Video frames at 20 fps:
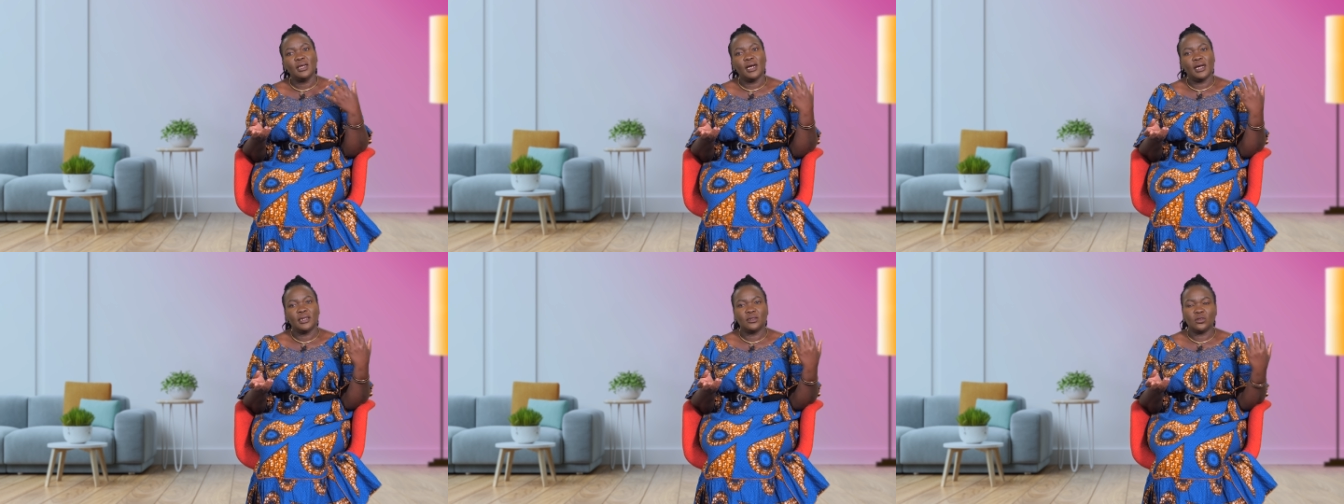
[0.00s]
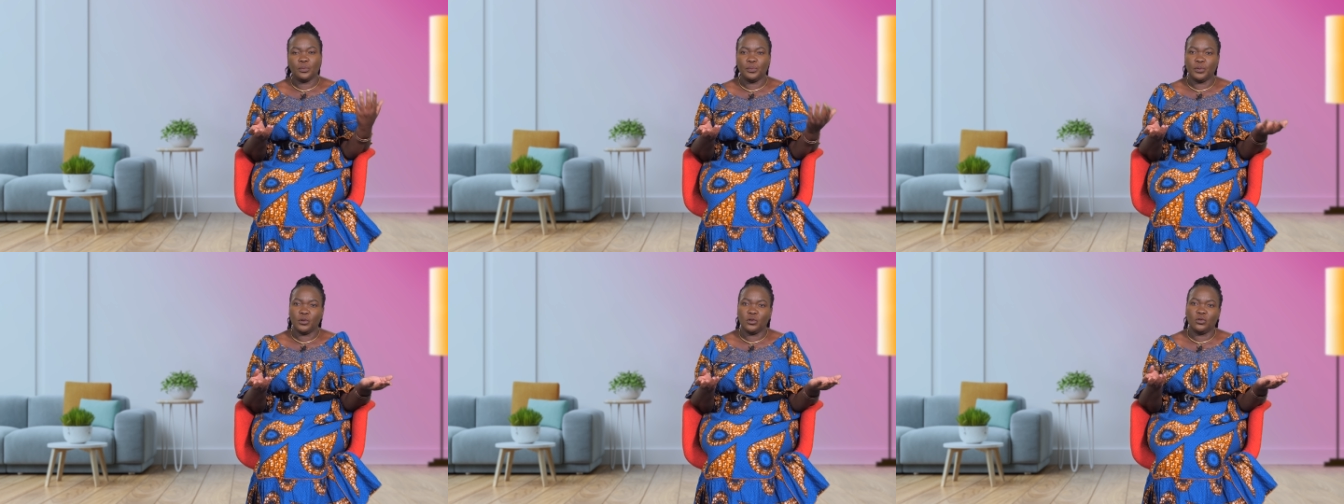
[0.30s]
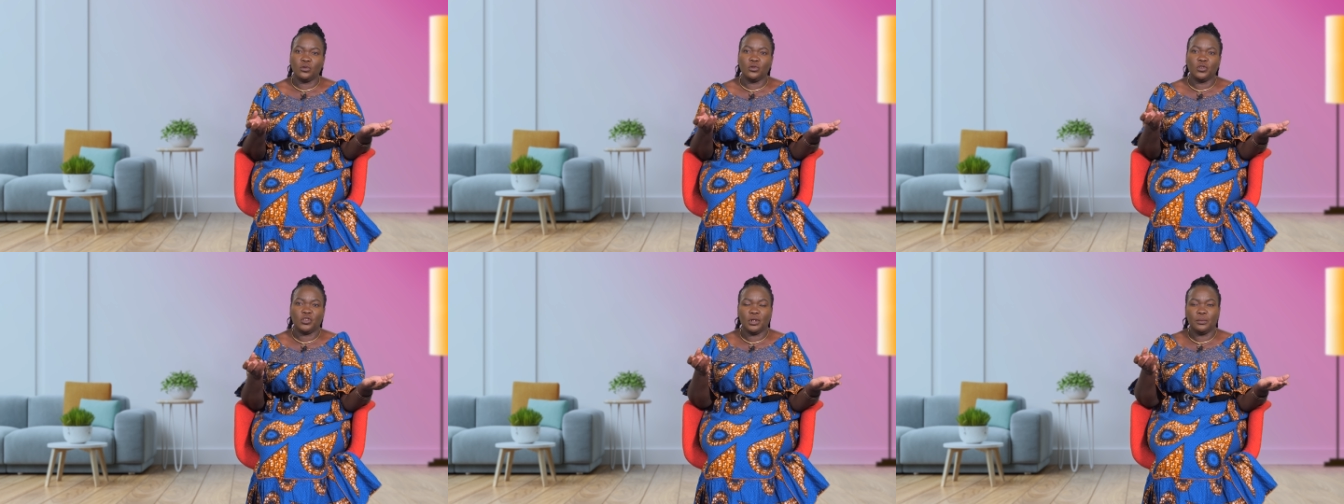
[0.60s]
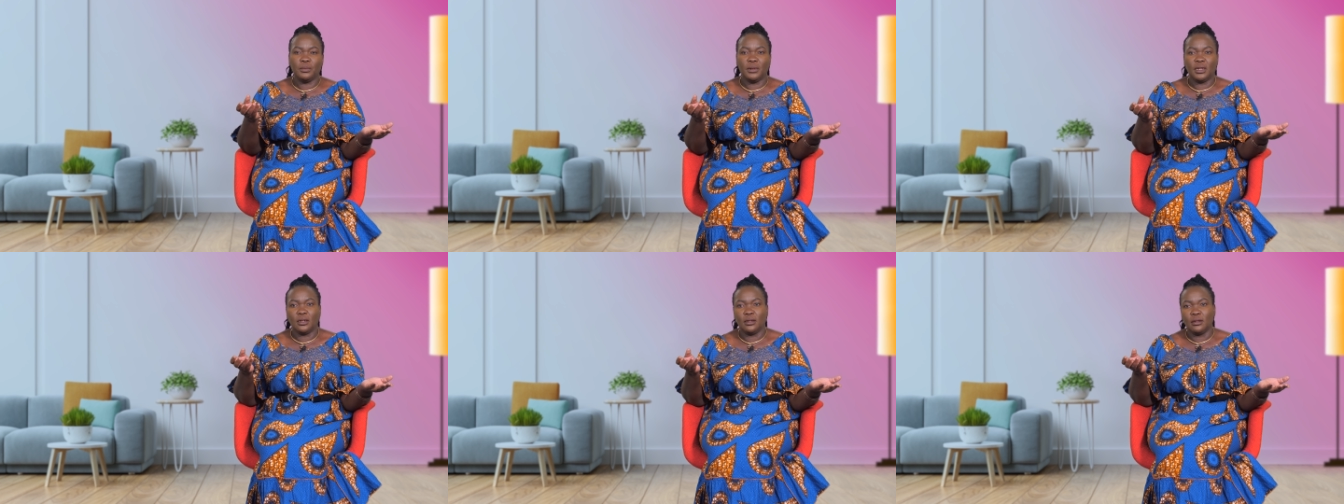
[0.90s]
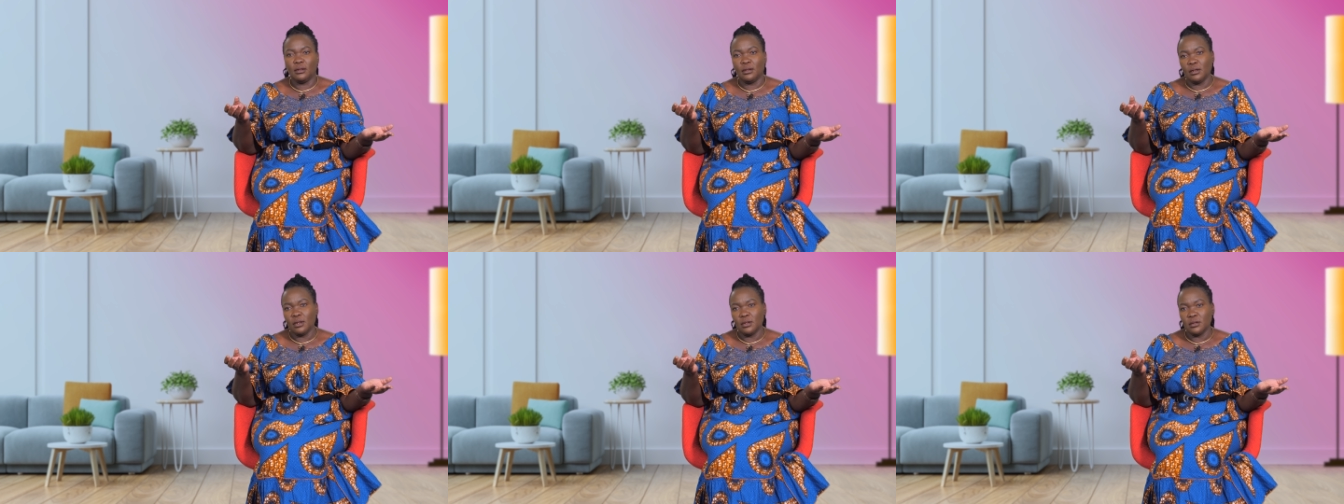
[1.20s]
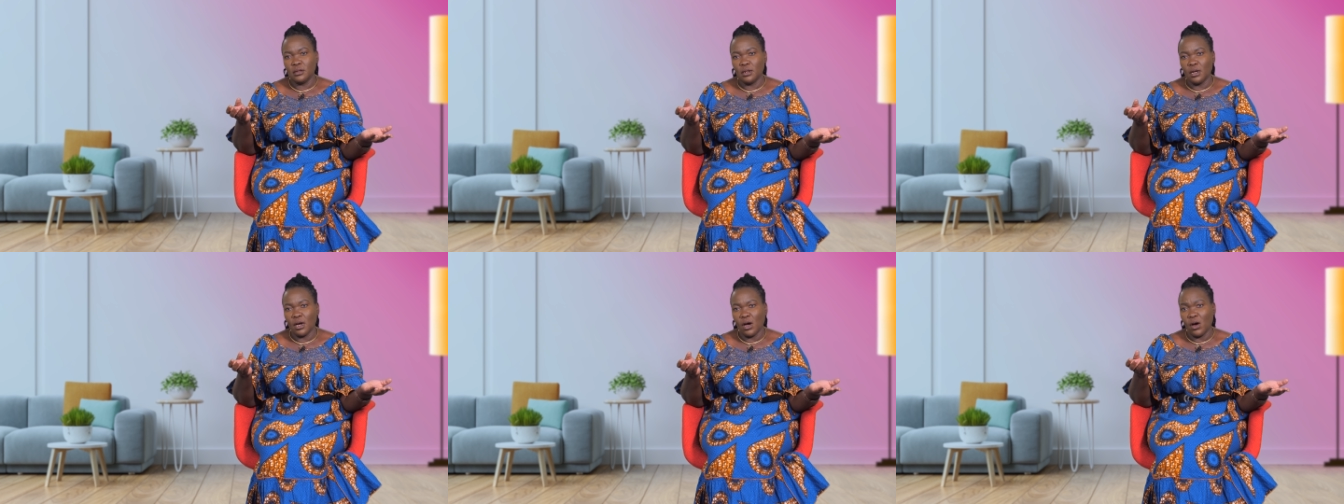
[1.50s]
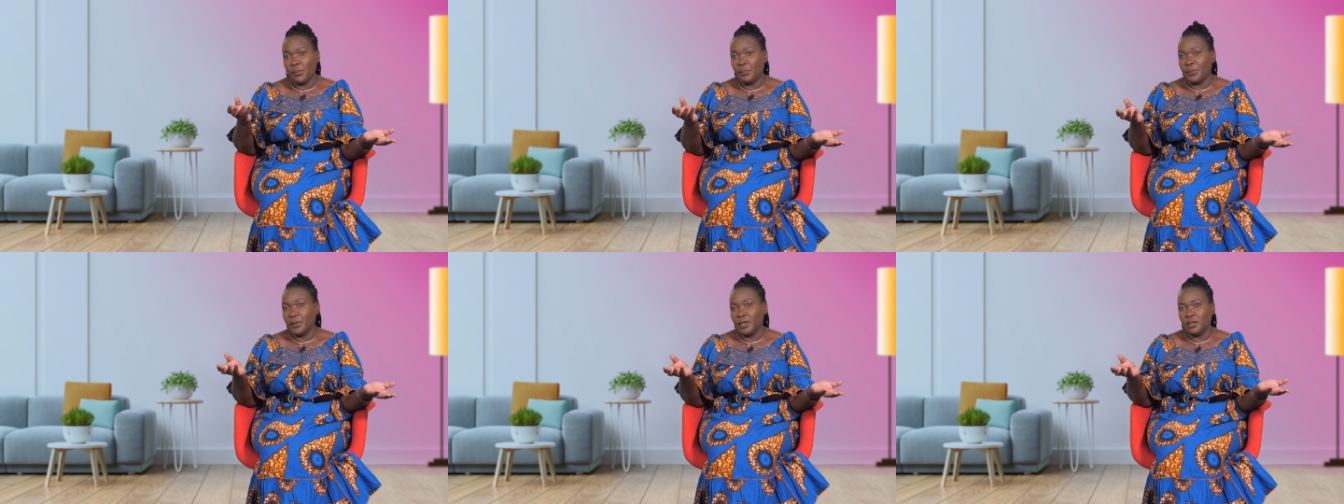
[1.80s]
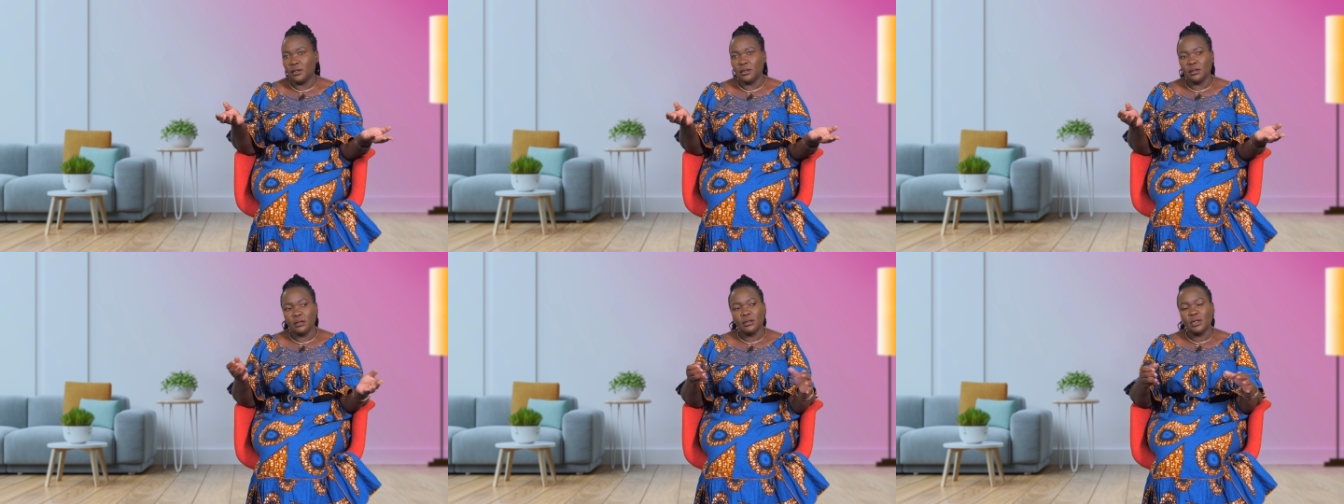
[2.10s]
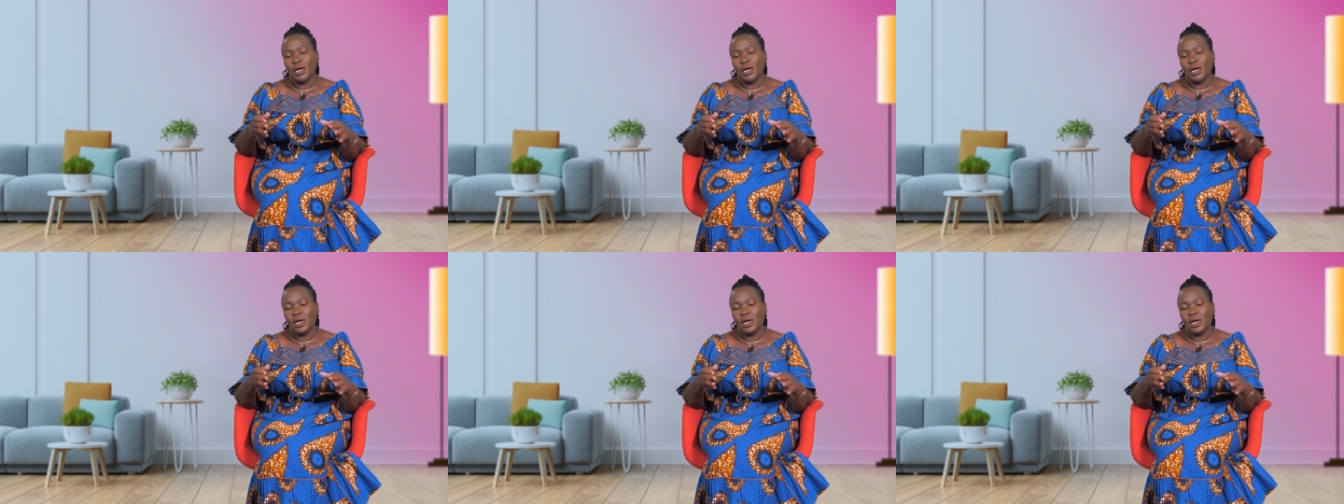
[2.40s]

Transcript: as opposed to shaming our pain.